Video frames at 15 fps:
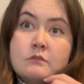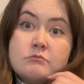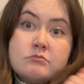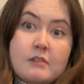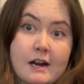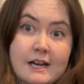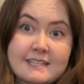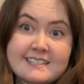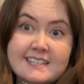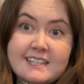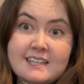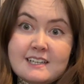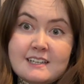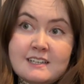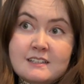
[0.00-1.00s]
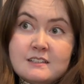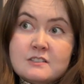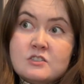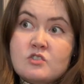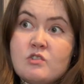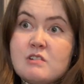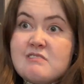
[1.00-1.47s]

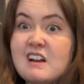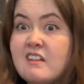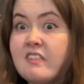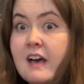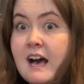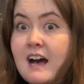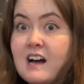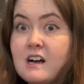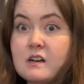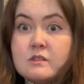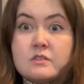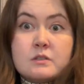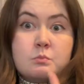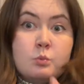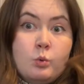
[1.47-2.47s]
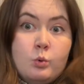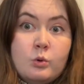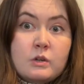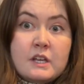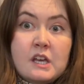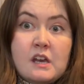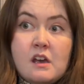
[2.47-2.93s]
riding, around the house,
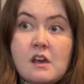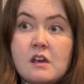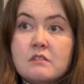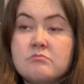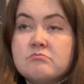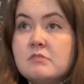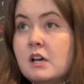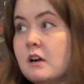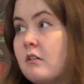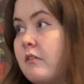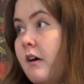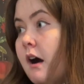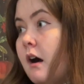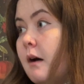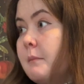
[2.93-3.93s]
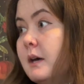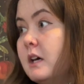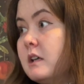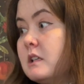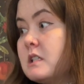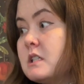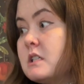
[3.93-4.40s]
walking, young
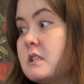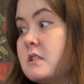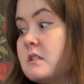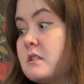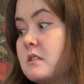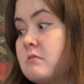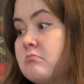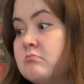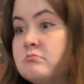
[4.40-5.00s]
farmers,